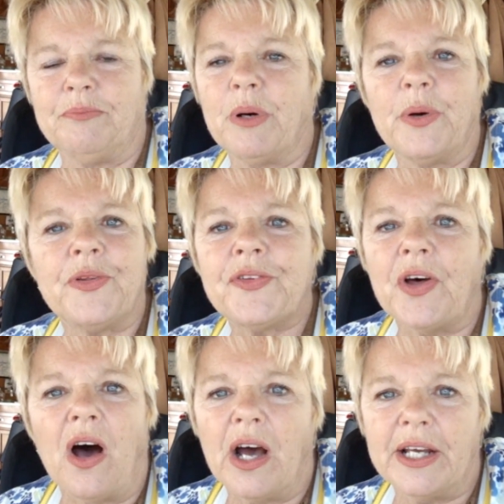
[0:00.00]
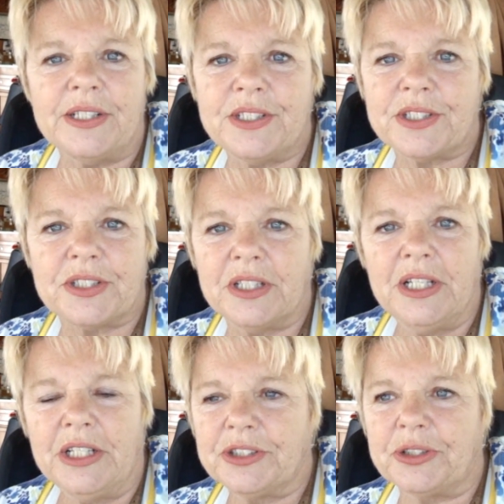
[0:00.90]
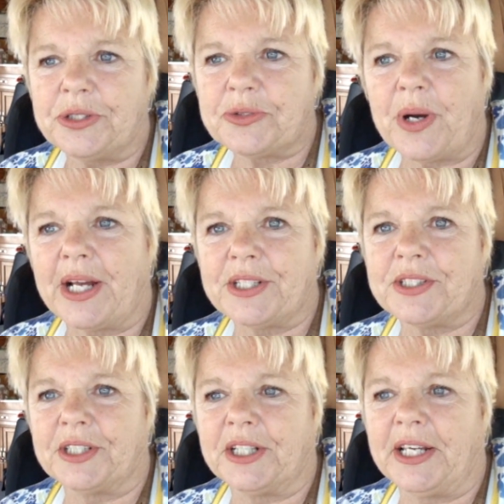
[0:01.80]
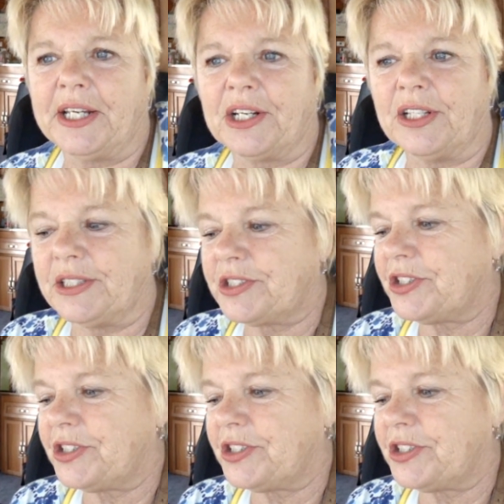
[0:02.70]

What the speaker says: both sides, so his rack isn't going to handle it.